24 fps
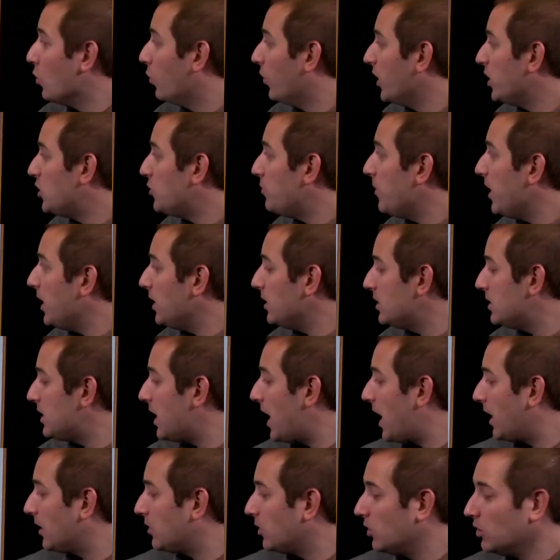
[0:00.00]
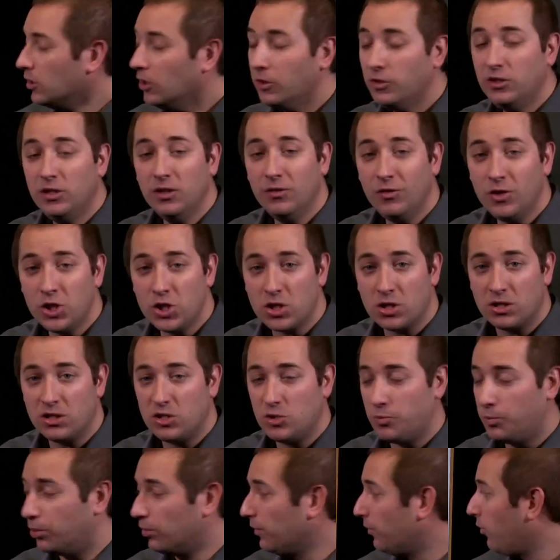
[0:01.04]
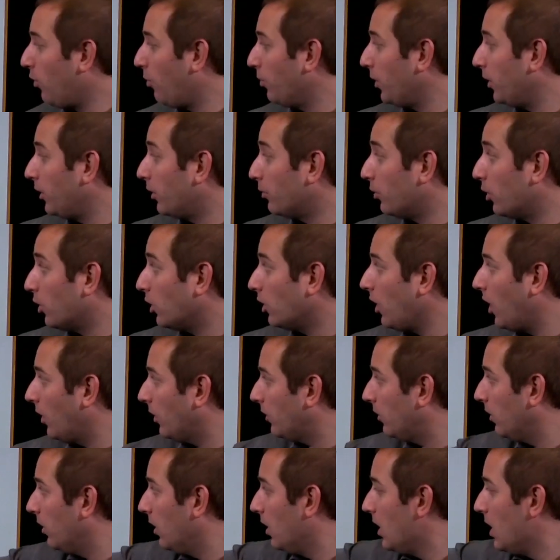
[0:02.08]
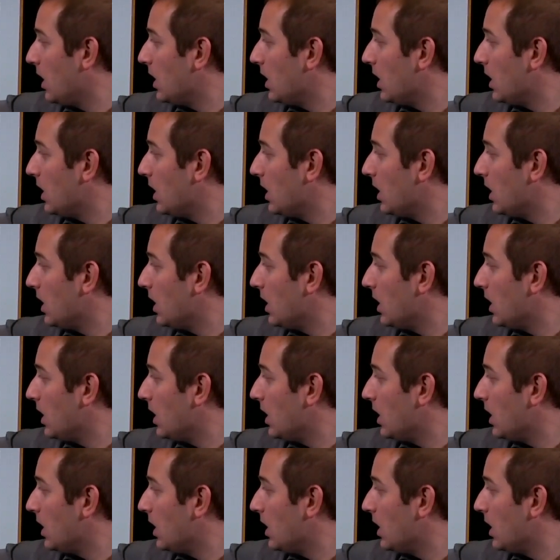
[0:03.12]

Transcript: which means that no division is performed on our clock.